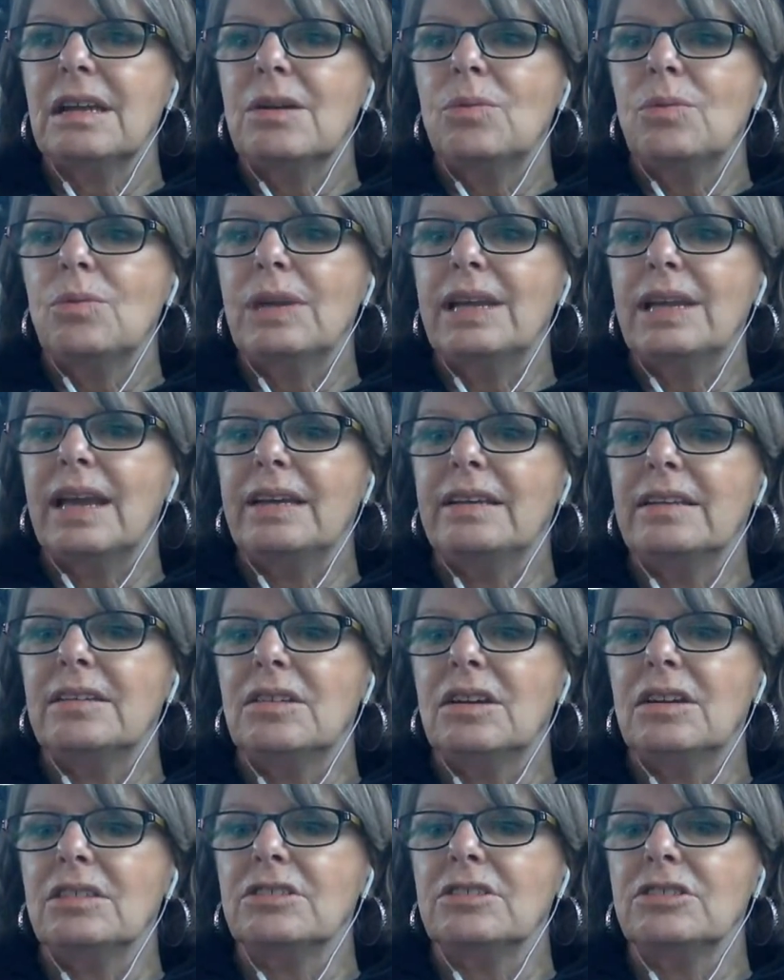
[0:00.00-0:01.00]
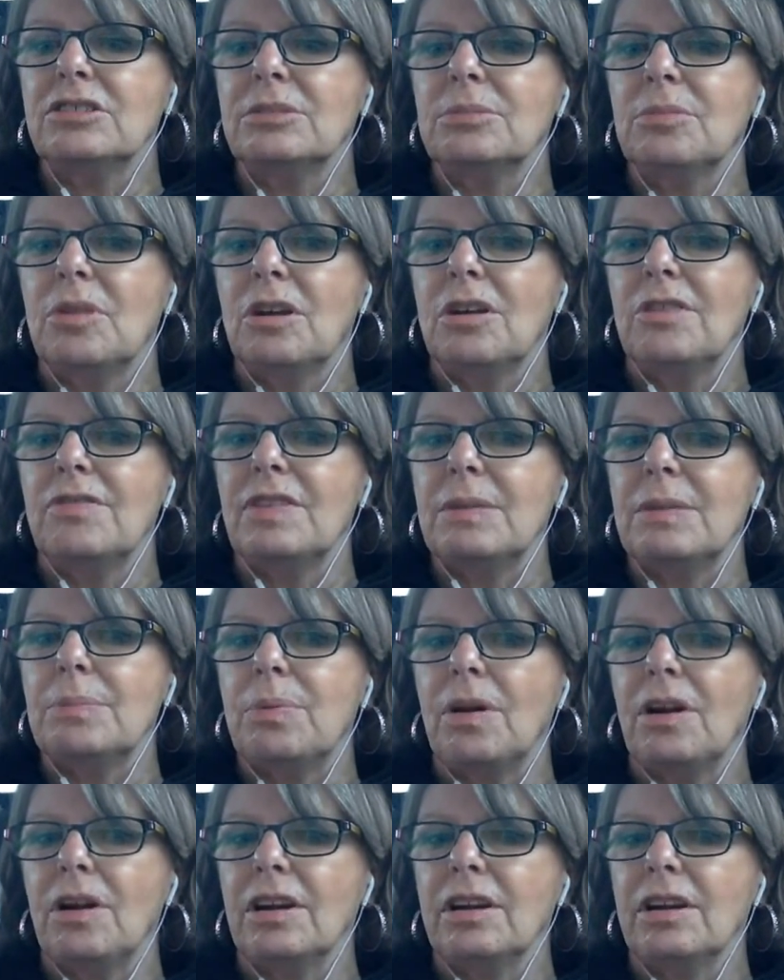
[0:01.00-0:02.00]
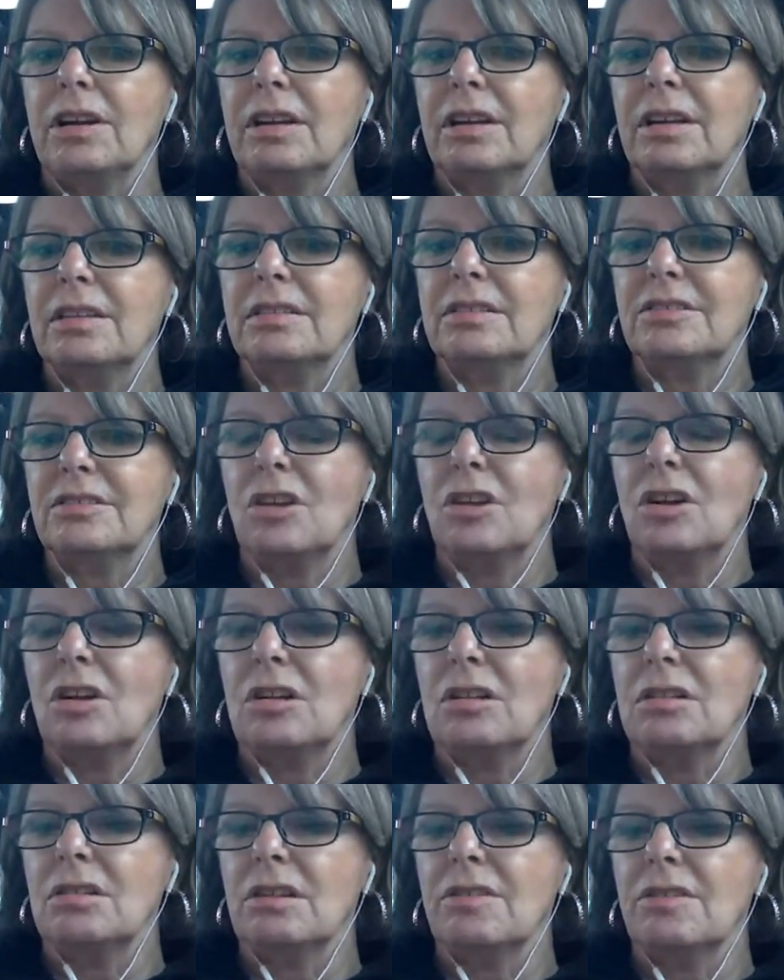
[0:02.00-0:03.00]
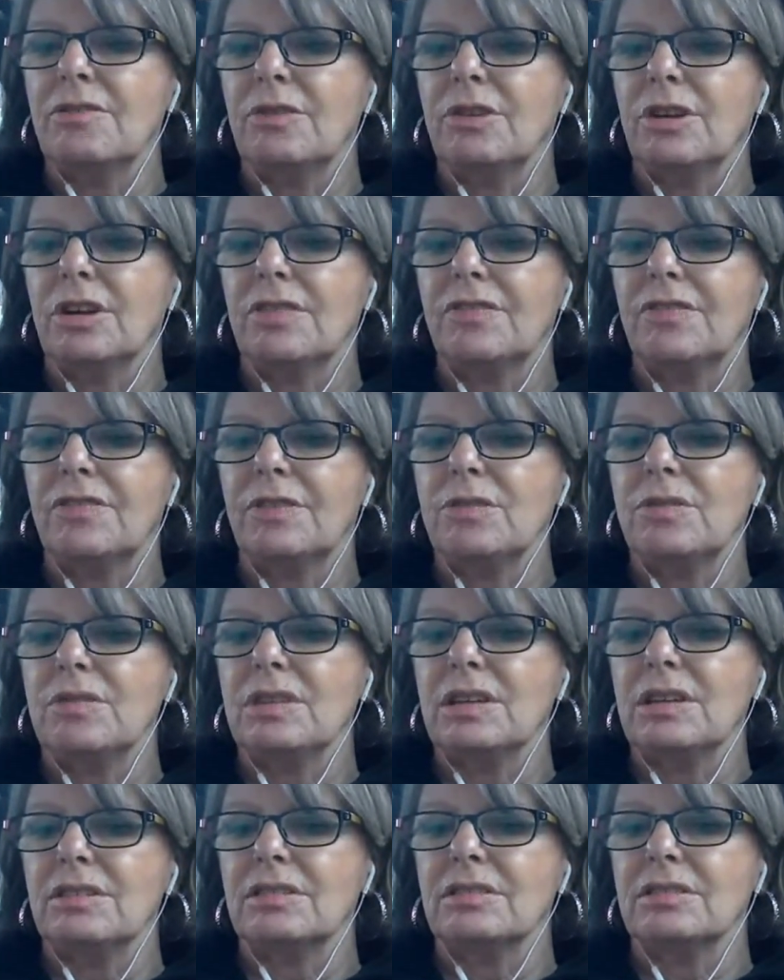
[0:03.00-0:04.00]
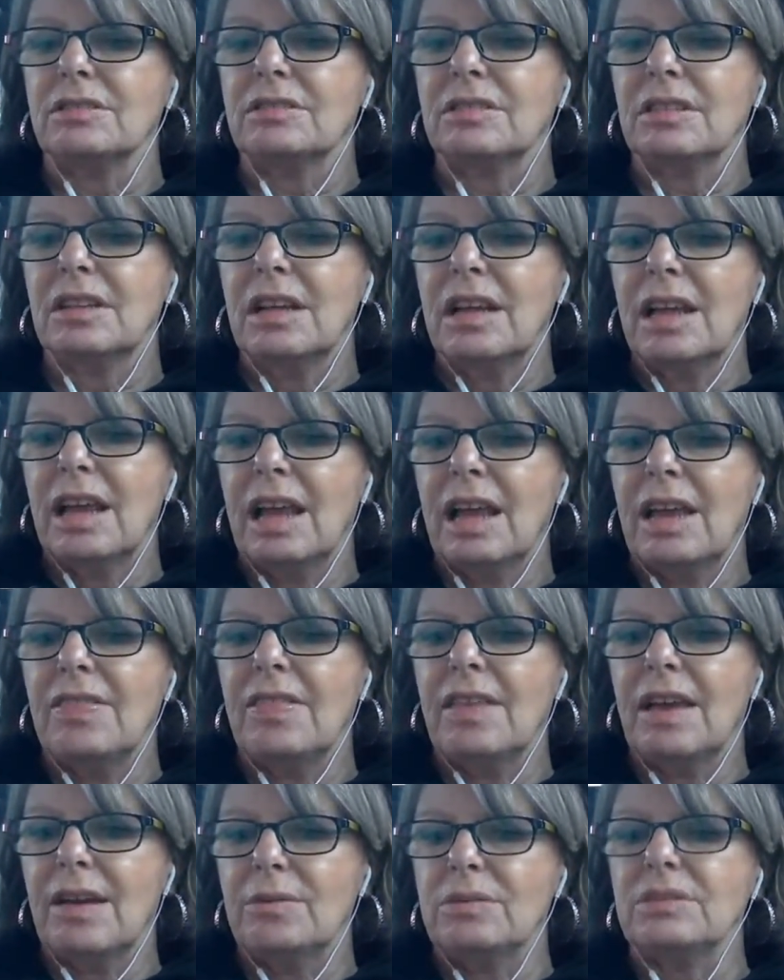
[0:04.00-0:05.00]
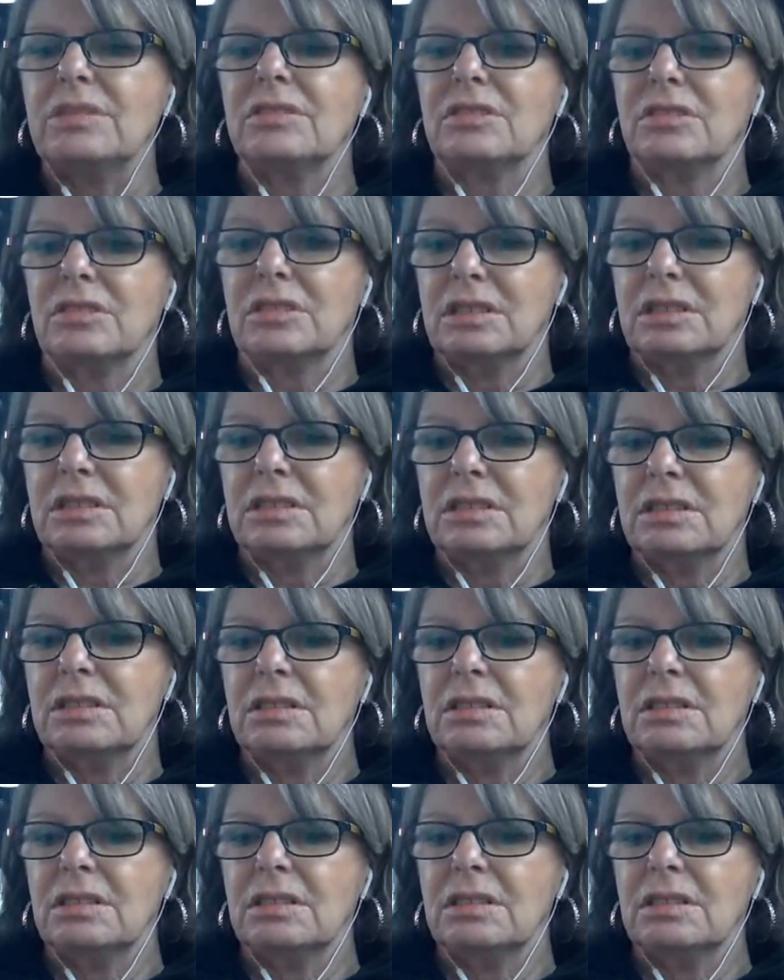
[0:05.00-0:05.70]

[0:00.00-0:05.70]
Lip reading: we had a long-term RV park stall for a few years, and that was good.